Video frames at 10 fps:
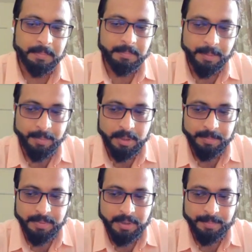member of
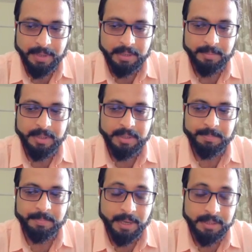parliament,
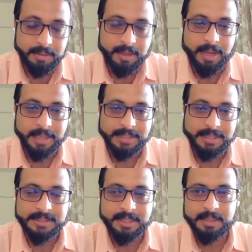but as
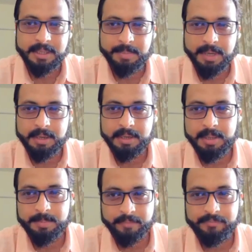I said, ki my
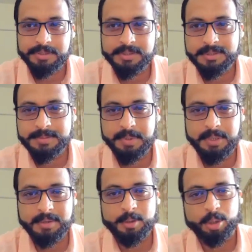earlier professions,
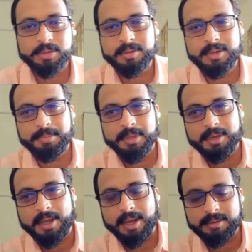being a doctor and being
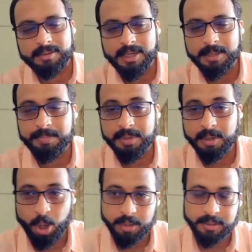an actor, helped me a
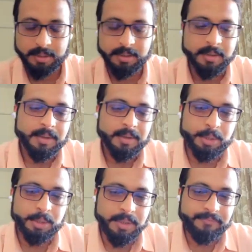lot.
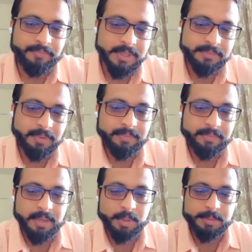During first
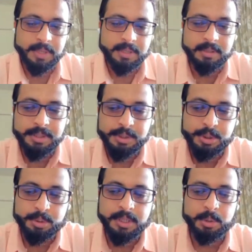wave, it was my earnest
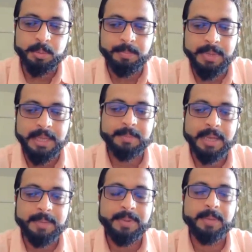duty to make
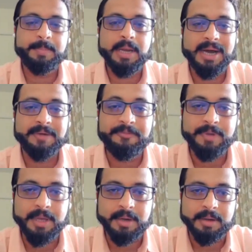my people
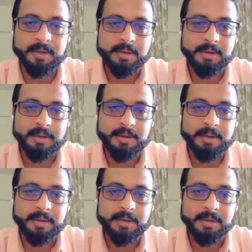aware